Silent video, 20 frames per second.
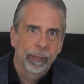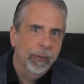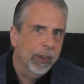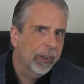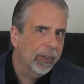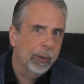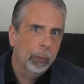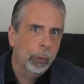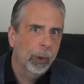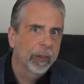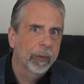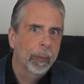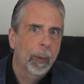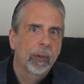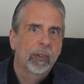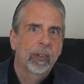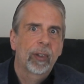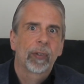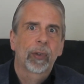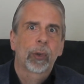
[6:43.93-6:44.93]
And this is one of the
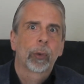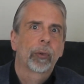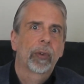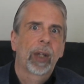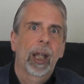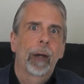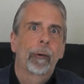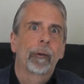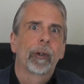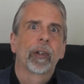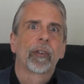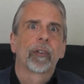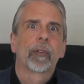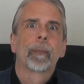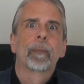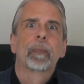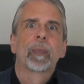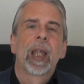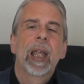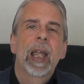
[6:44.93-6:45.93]
most difficult areas.